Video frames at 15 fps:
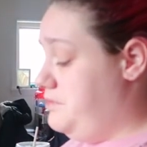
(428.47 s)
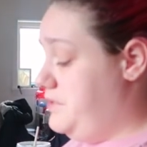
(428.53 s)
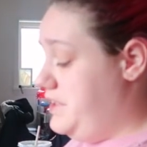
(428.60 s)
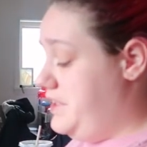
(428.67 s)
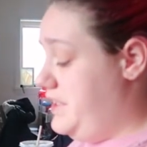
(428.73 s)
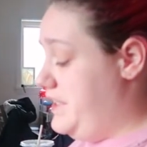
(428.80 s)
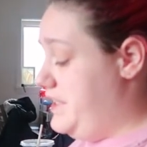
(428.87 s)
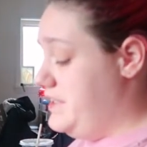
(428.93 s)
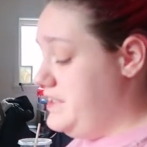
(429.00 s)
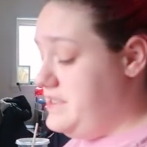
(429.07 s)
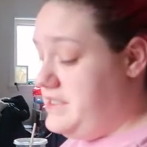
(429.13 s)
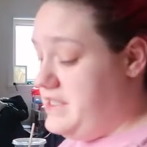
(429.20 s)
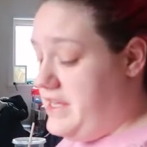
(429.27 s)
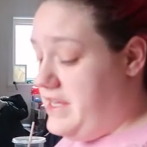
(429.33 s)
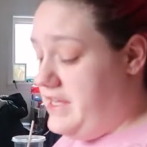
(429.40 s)
but it
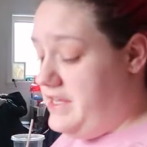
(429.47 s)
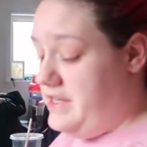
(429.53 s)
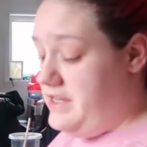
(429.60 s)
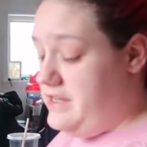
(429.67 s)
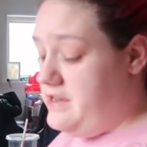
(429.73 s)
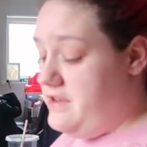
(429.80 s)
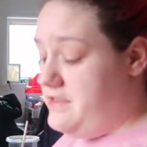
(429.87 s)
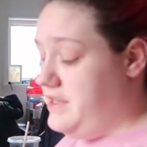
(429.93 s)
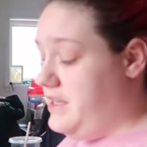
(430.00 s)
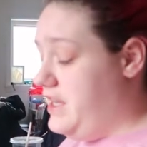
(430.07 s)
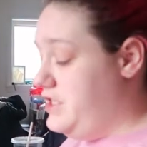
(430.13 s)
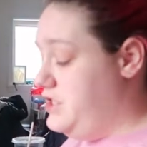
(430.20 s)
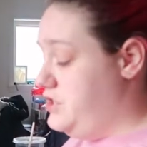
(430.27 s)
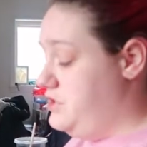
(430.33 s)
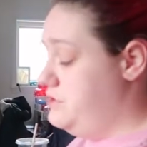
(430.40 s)
is, and nothing
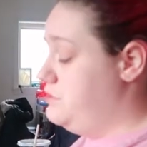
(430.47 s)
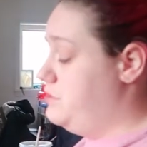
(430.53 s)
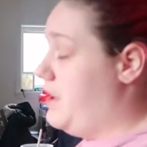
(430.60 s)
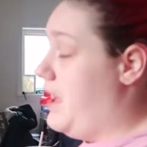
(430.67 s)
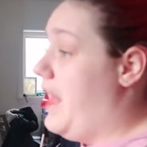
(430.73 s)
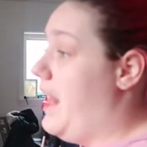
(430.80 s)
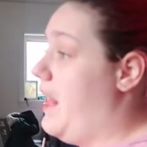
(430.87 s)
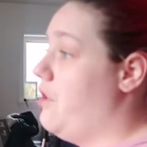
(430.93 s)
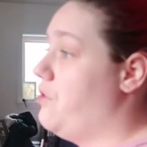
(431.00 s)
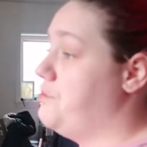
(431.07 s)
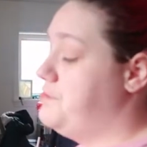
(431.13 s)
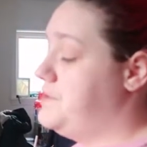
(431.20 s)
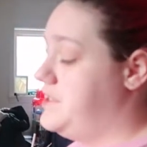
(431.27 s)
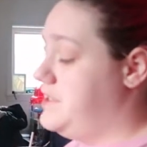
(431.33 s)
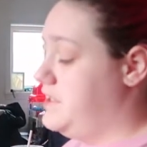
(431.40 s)
I do
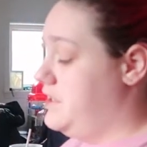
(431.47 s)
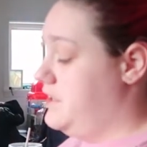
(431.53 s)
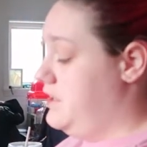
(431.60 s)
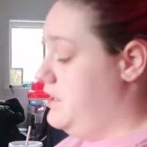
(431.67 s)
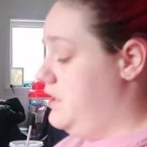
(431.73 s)
helps